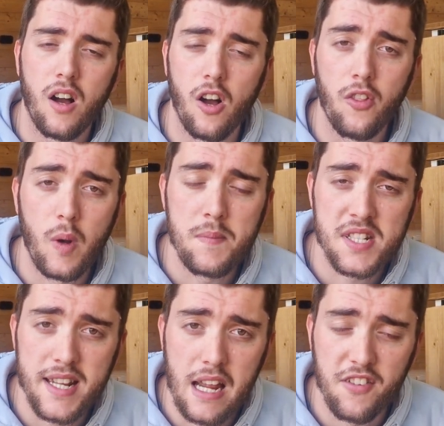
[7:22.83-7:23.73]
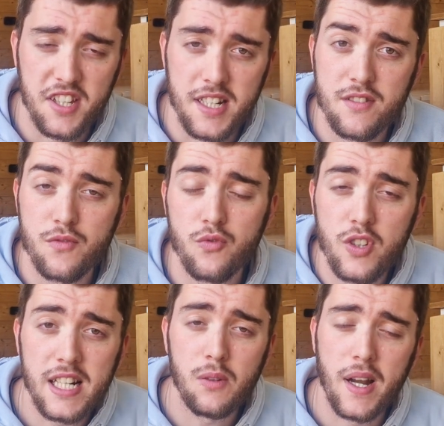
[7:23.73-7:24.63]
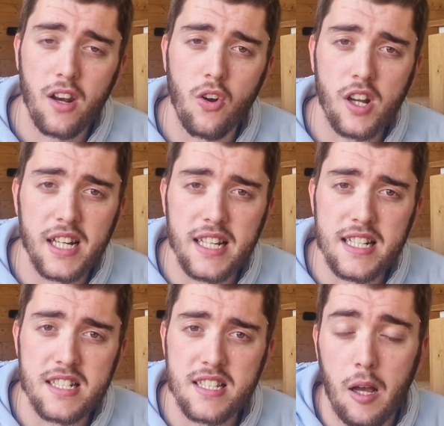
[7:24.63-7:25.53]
On the website, everything is really well organized